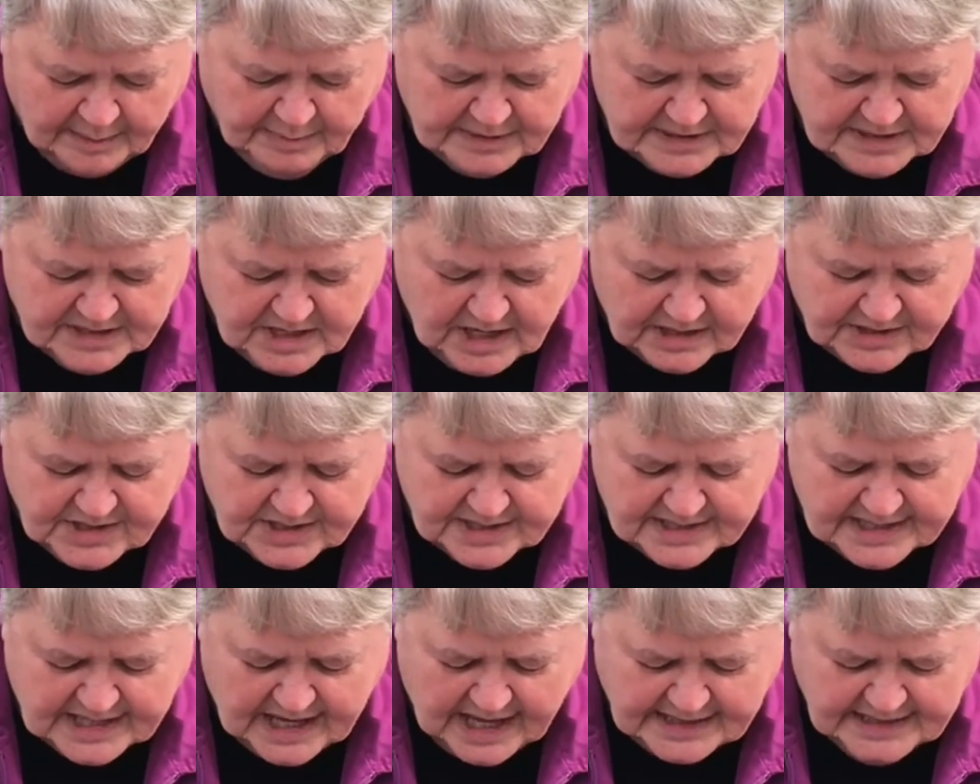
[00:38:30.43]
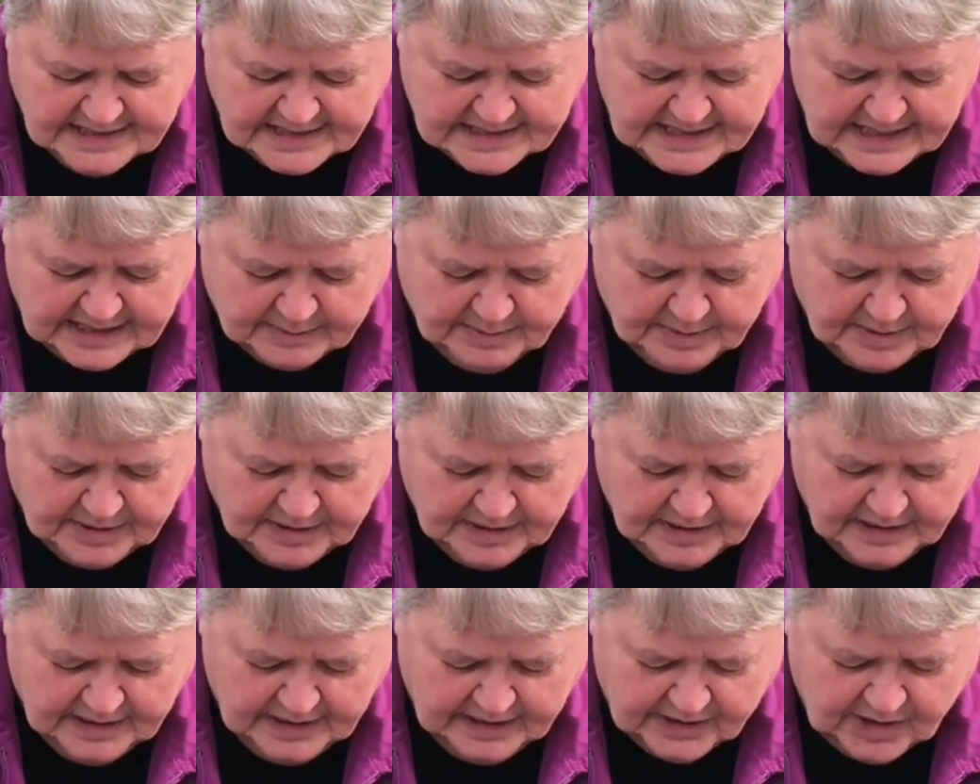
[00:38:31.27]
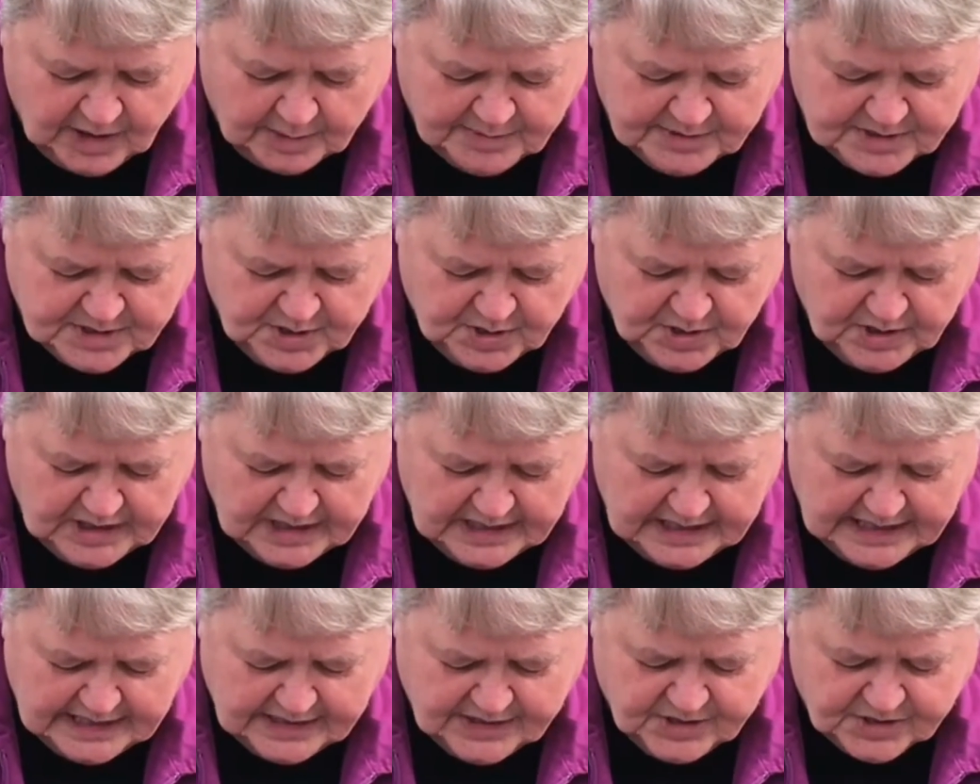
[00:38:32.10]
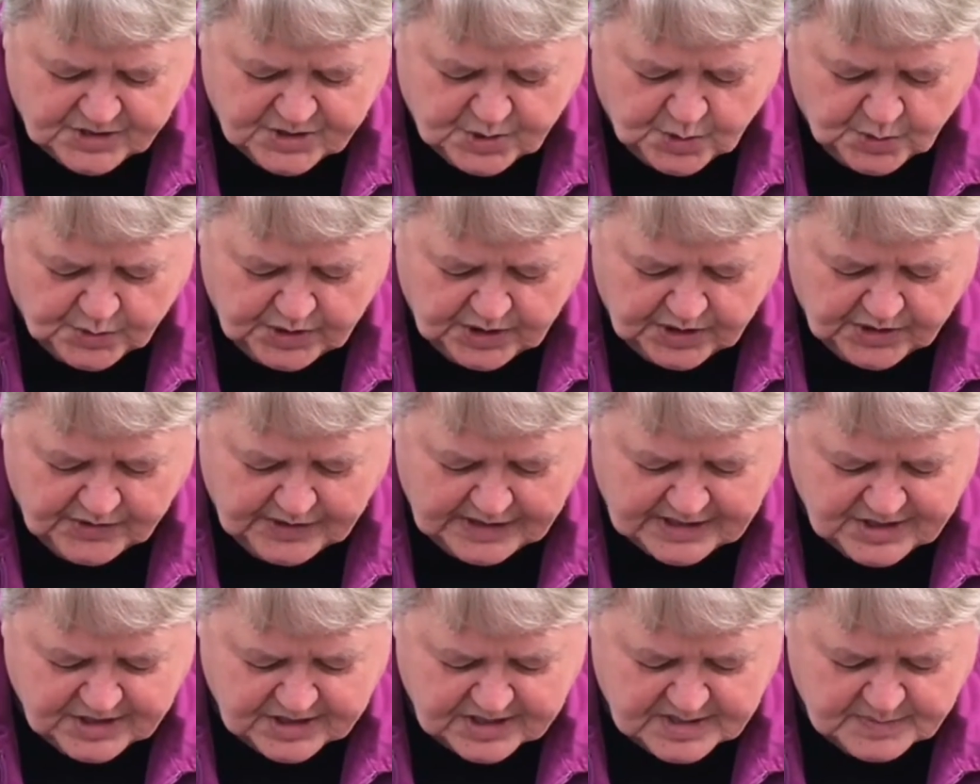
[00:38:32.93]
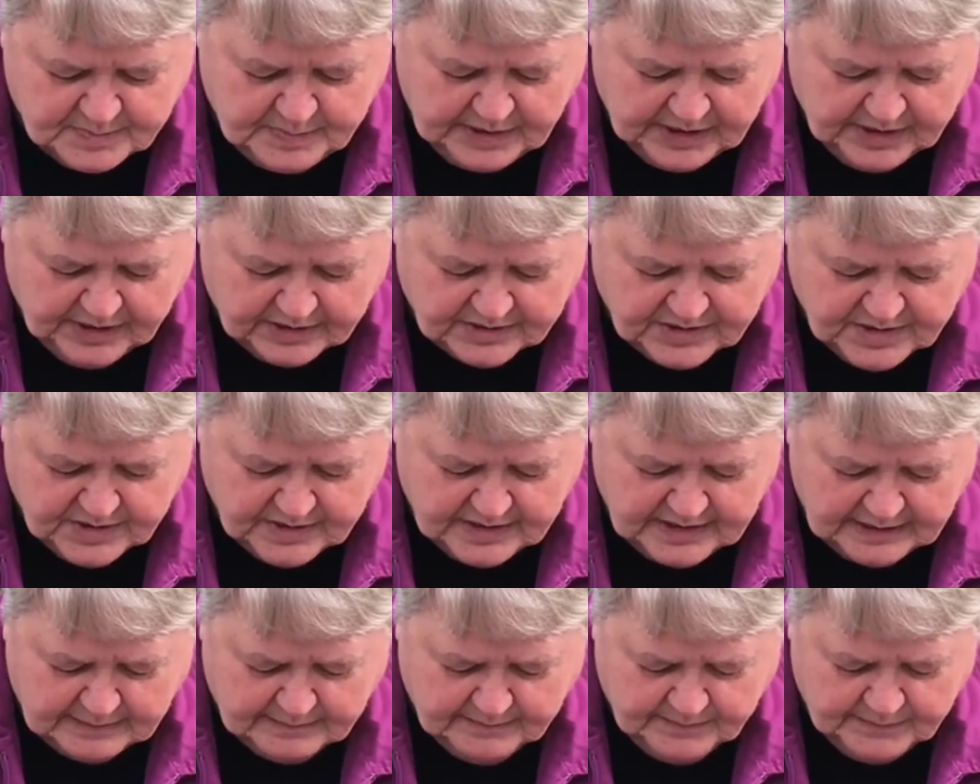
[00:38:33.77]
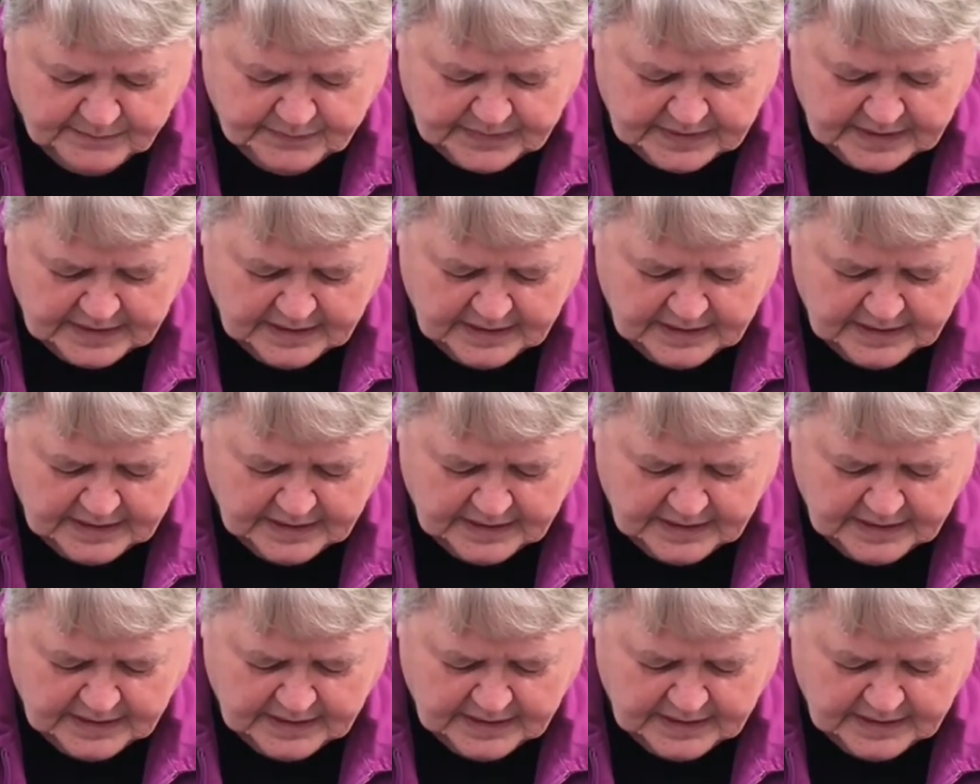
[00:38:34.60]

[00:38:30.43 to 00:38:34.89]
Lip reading: Help us not to sidestep an opportunity to show your gracious spirit to them.